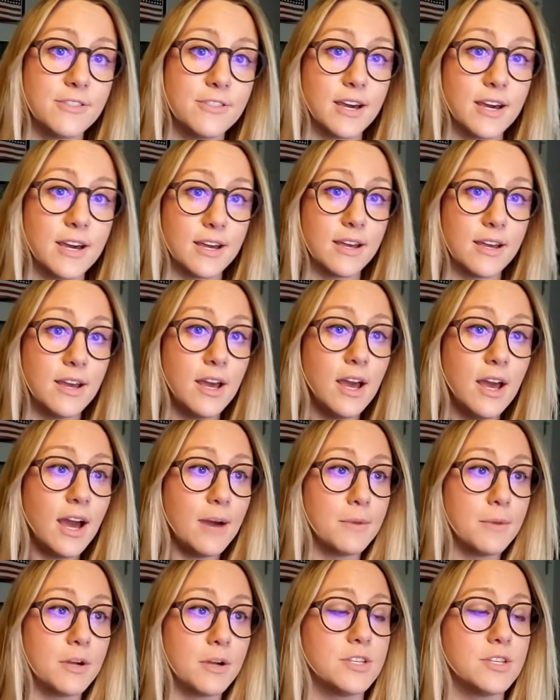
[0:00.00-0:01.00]
The
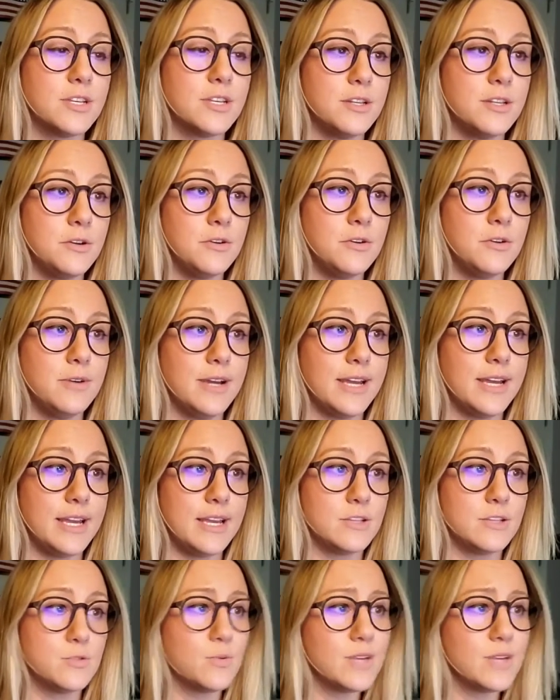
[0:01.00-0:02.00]
person who
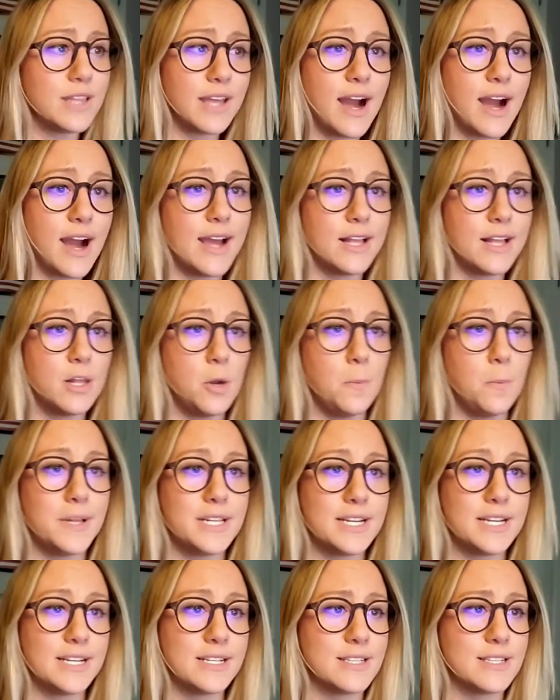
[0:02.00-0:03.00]
is really high in
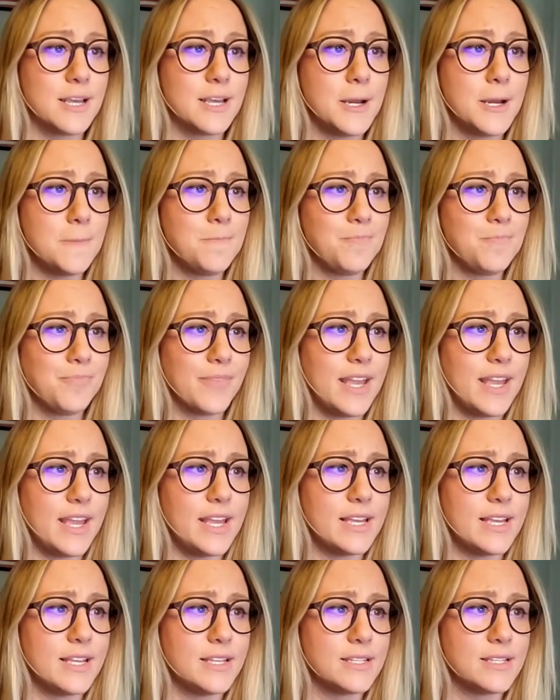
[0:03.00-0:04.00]
openness
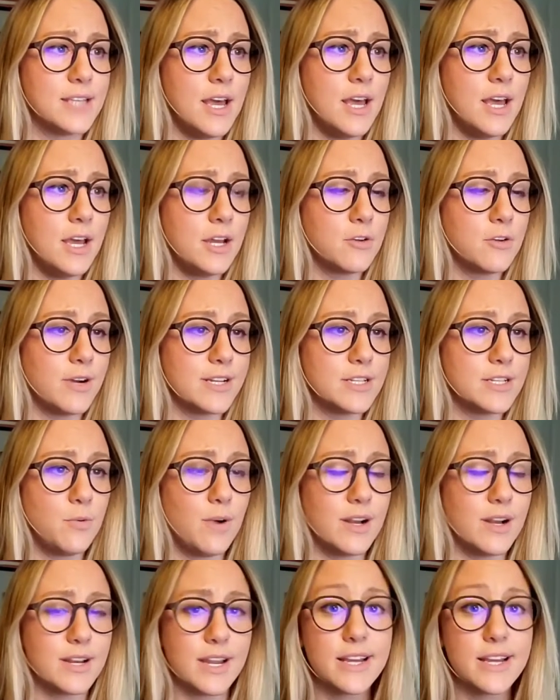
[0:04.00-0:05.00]
is going to
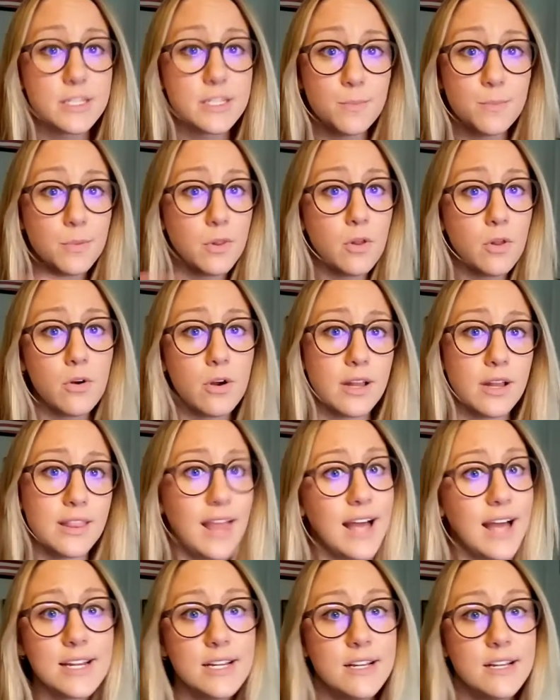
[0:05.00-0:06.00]
want to explore a
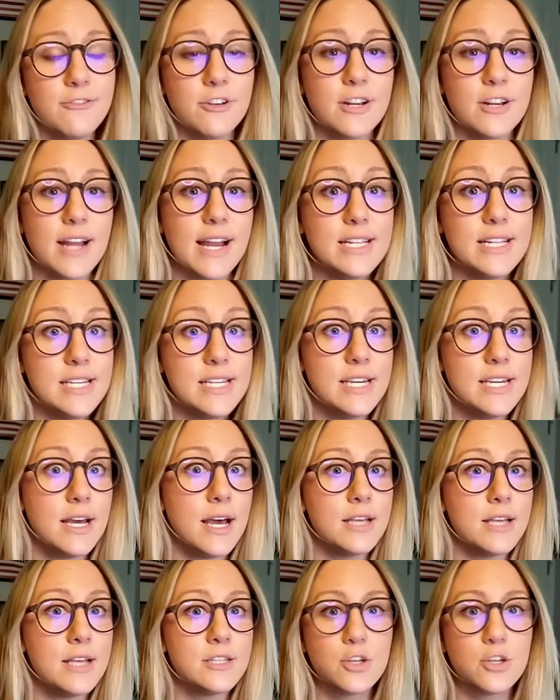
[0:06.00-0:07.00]
lot of different
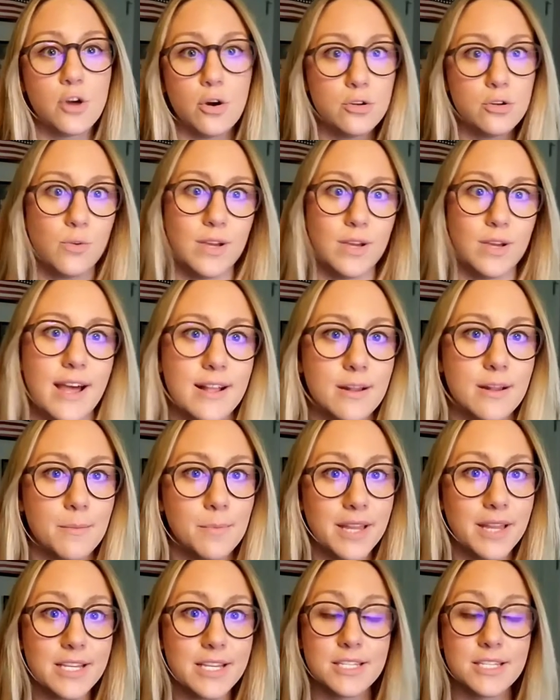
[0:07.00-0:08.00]
ideas, go to a lot of
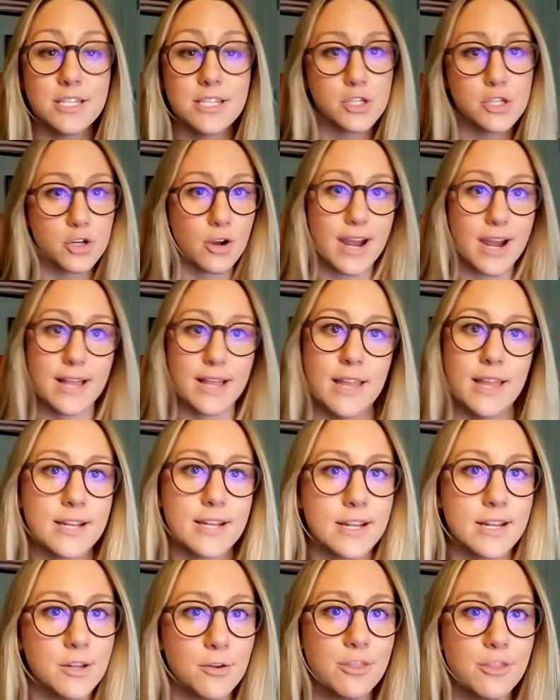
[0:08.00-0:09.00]
places, try a lot of
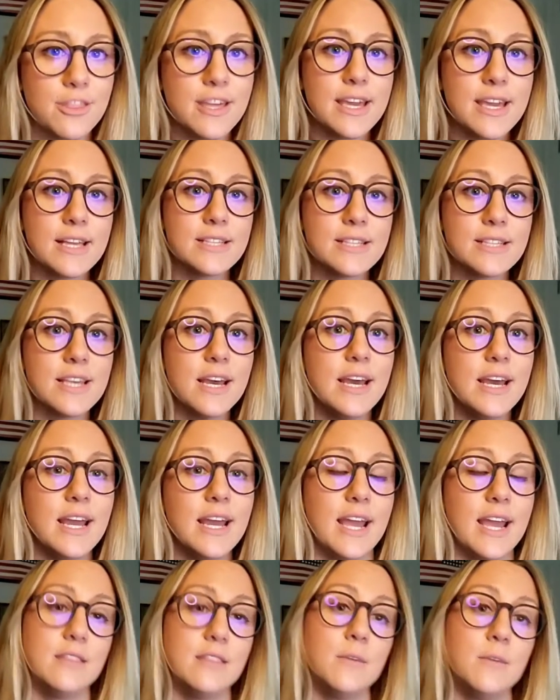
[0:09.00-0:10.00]
new things.
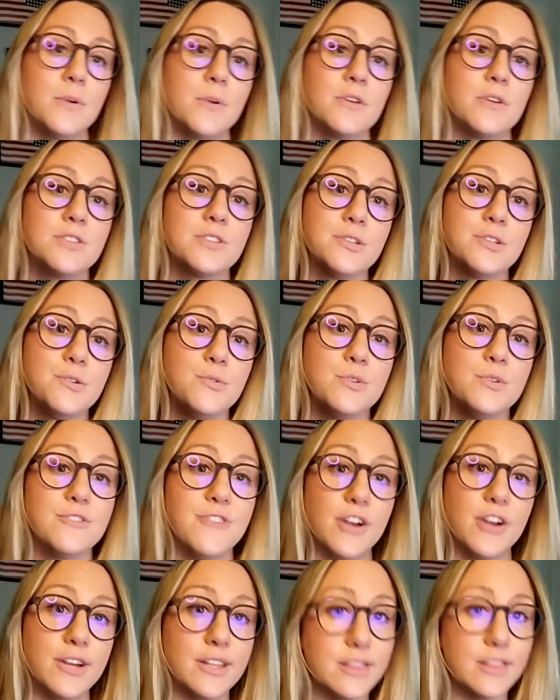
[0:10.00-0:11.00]
And the person who is
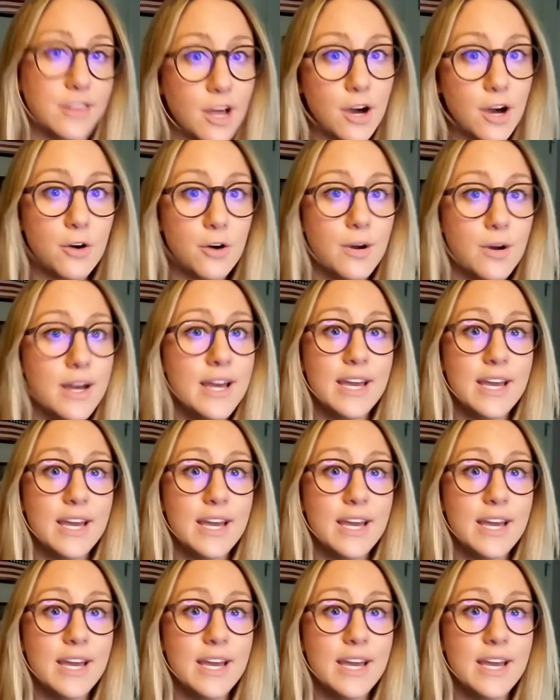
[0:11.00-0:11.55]
very low